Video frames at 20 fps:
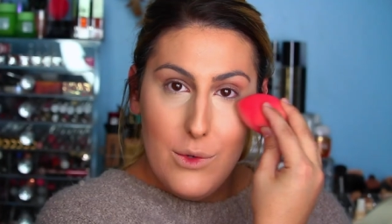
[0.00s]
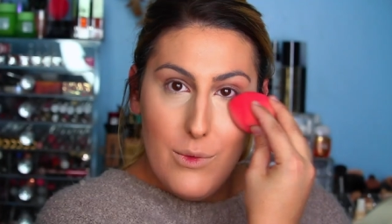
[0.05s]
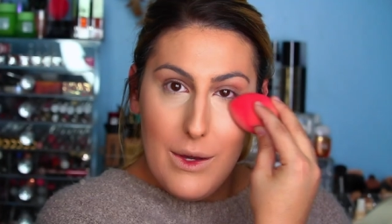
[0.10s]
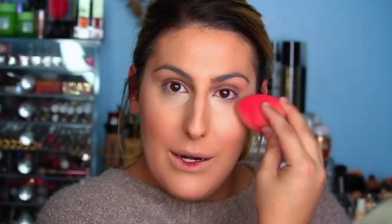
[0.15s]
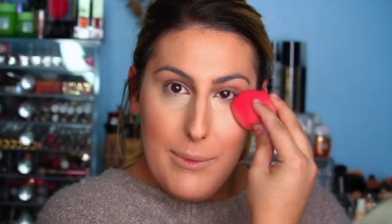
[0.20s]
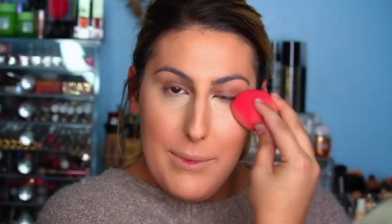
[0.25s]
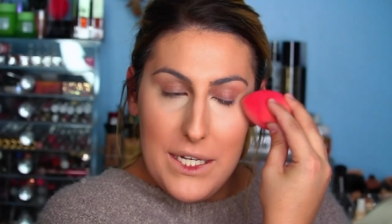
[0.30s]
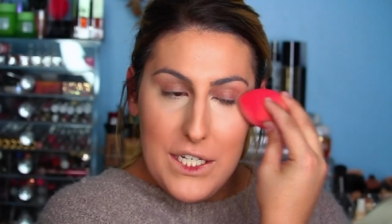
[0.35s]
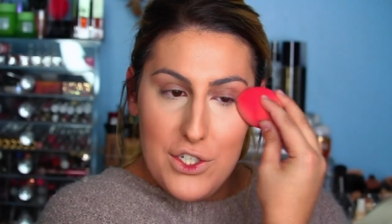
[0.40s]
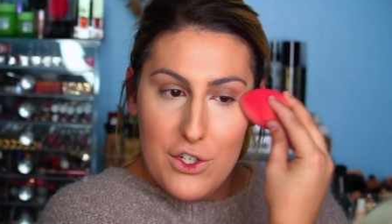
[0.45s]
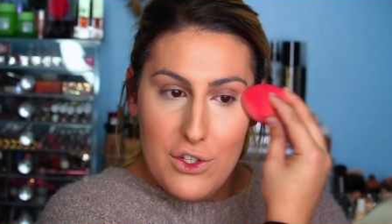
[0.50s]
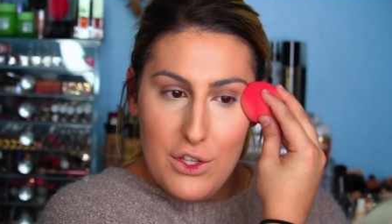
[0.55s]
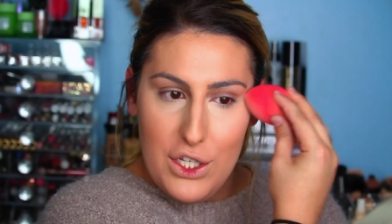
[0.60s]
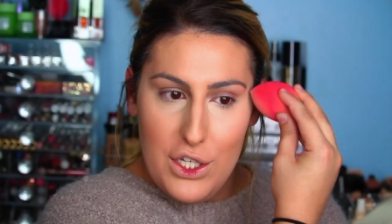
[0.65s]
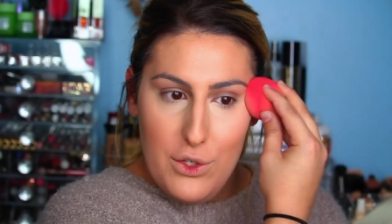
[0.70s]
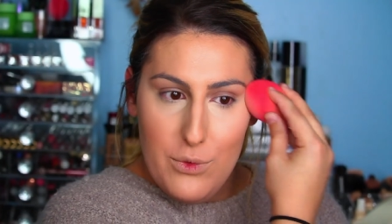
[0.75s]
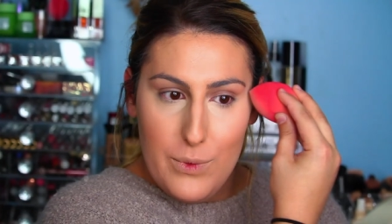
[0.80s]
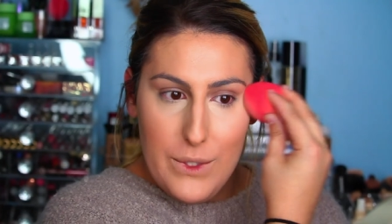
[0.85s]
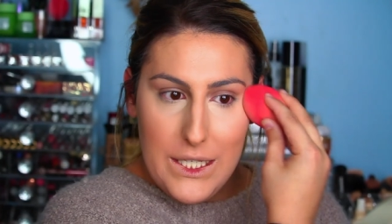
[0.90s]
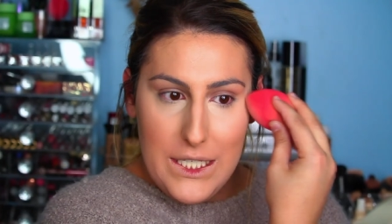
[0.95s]
You want to make sure
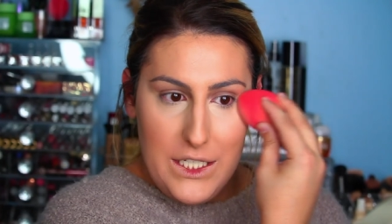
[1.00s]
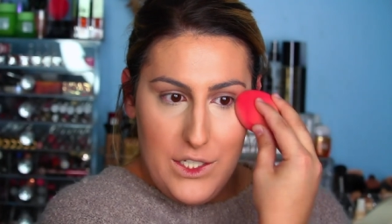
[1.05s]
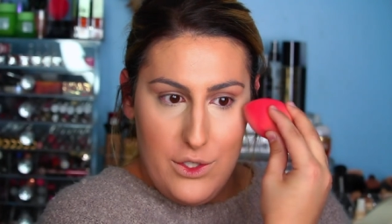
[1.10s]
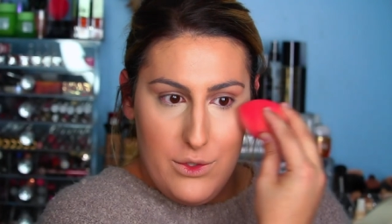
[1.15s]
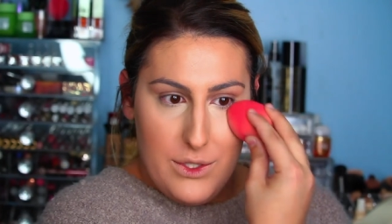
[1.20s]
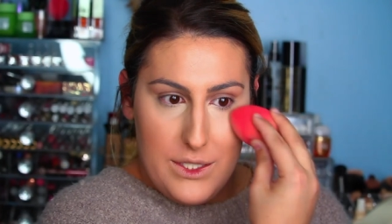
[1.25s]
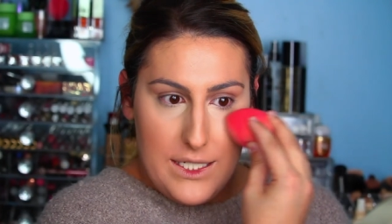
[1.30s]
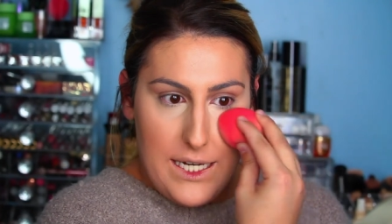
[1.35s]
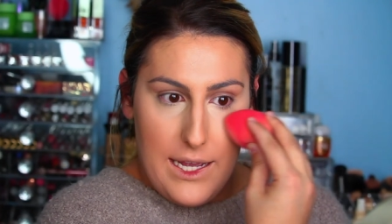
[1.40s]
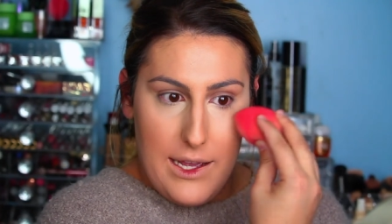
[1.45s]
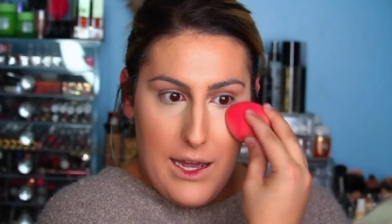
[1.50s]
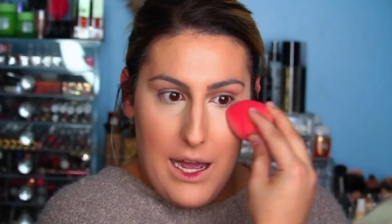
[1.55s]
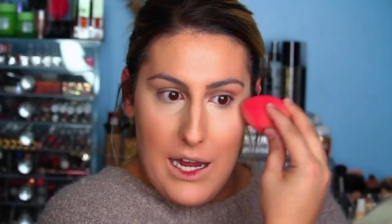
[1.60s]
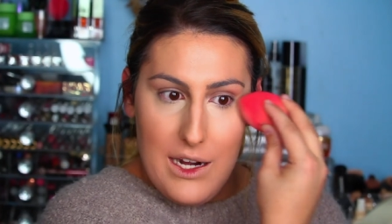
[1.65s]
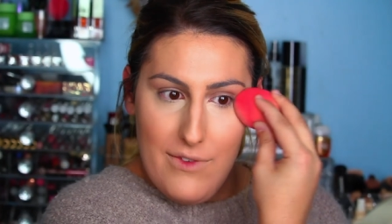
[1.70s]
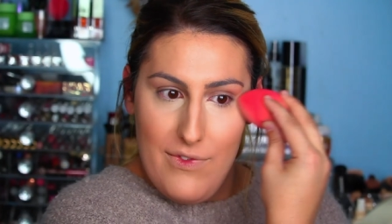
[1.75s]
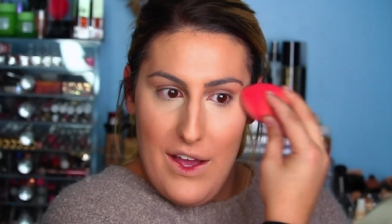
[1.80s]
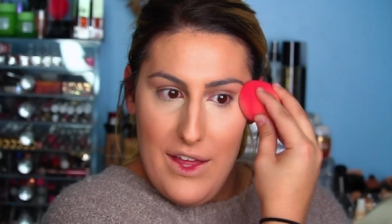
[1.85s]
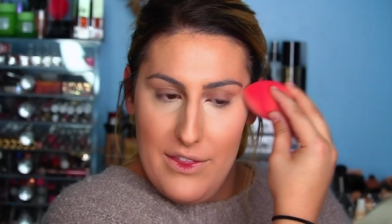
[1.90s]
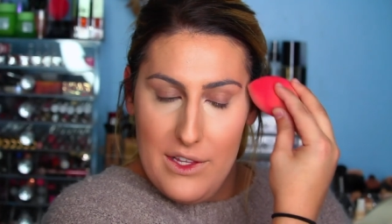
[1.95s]
that you really do stay
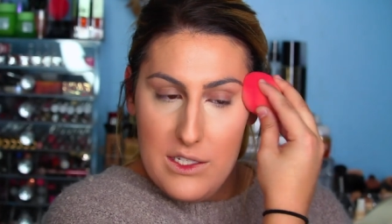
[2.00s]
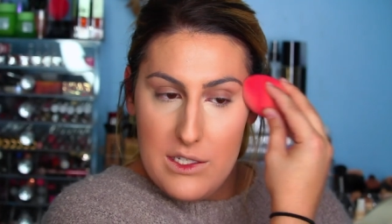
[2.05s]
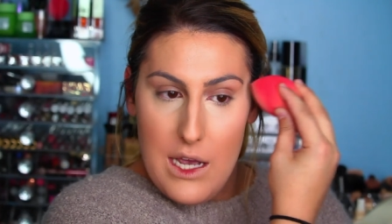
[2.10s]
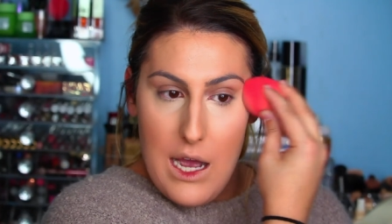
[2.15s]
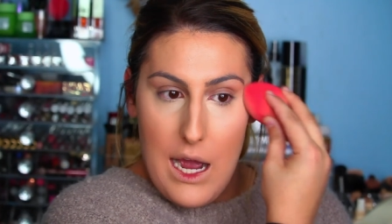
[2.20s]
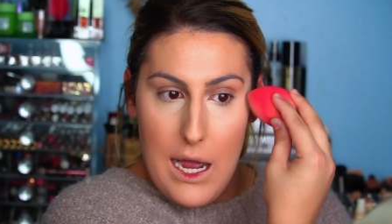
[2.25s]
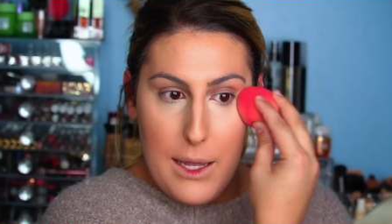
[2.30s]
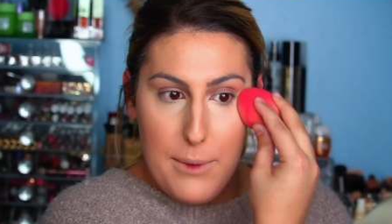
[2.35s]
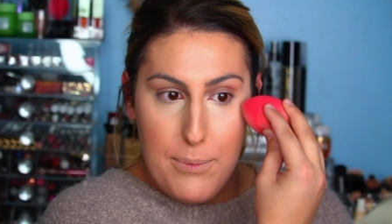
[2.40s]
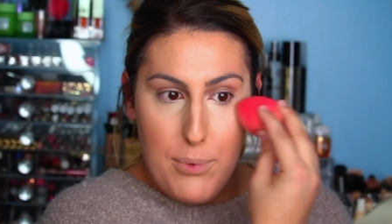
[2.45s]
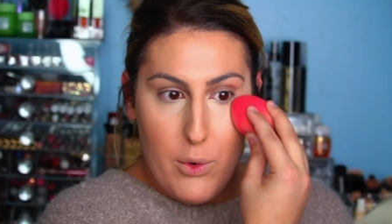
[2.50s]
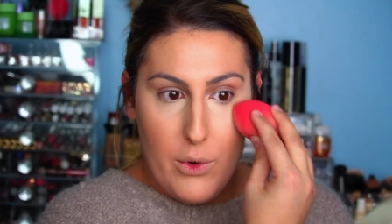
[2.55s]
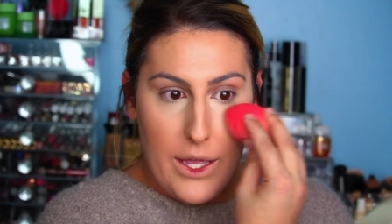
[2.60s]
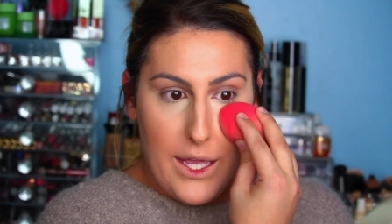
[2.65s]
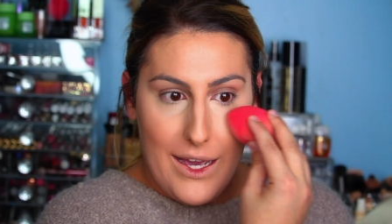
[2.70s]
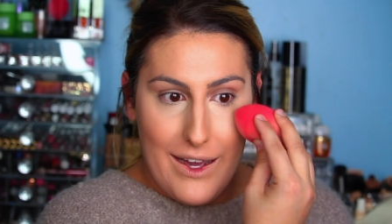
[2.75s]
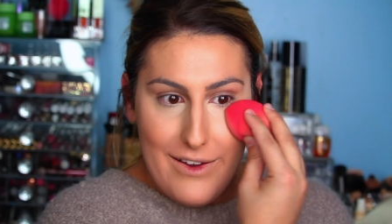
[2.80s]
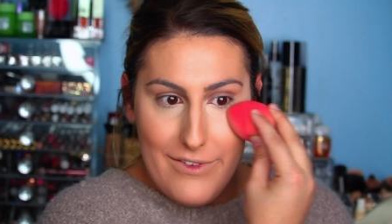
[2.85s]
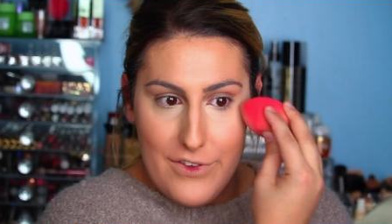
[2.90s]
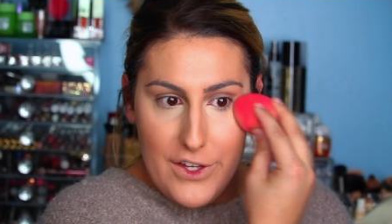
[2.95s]
kind of on this high
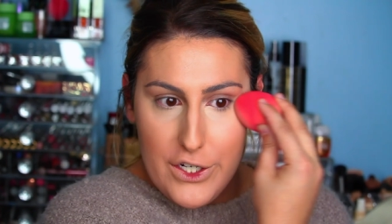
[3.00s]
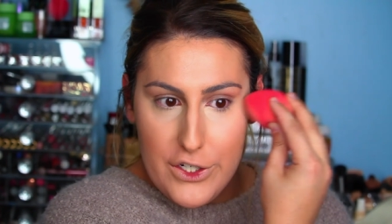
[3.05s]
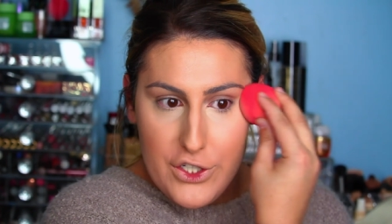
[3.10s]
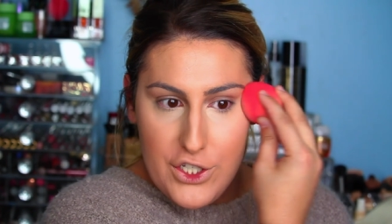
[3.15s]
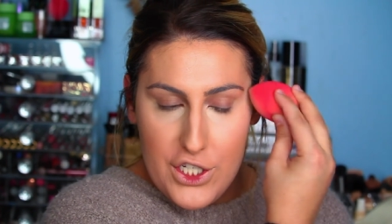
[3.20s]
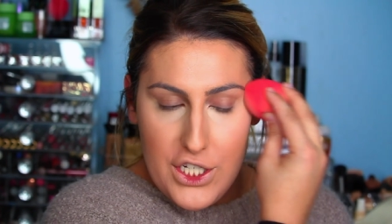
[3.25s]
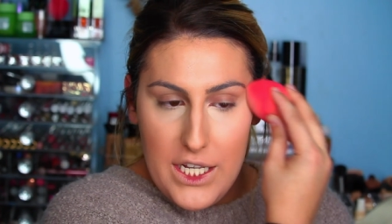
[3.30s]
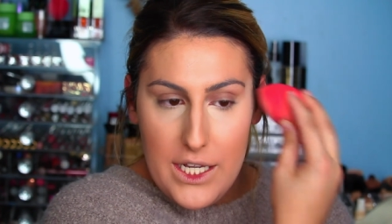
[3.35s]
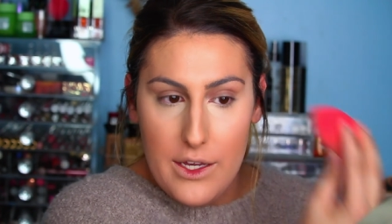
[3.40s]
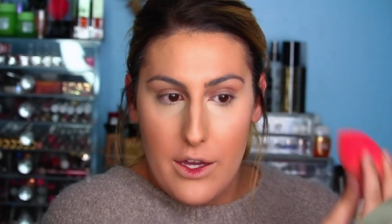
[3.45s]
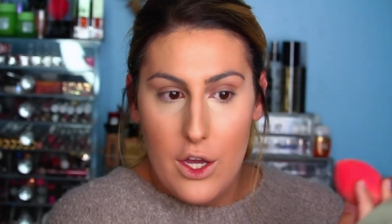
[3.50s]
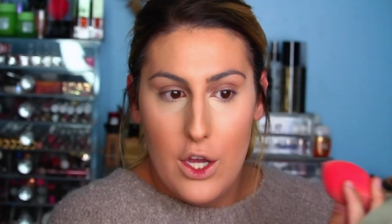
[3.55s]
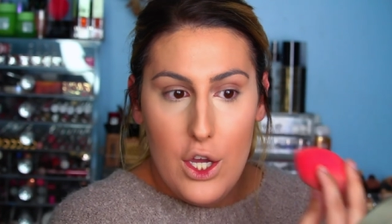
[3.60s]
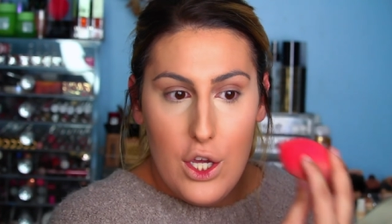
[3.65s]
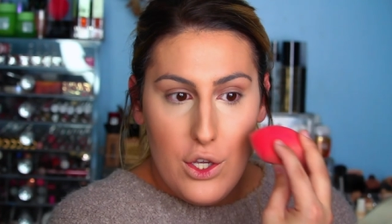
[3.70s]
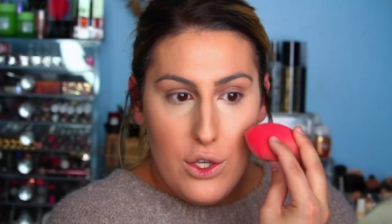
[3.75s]
point of your cheek.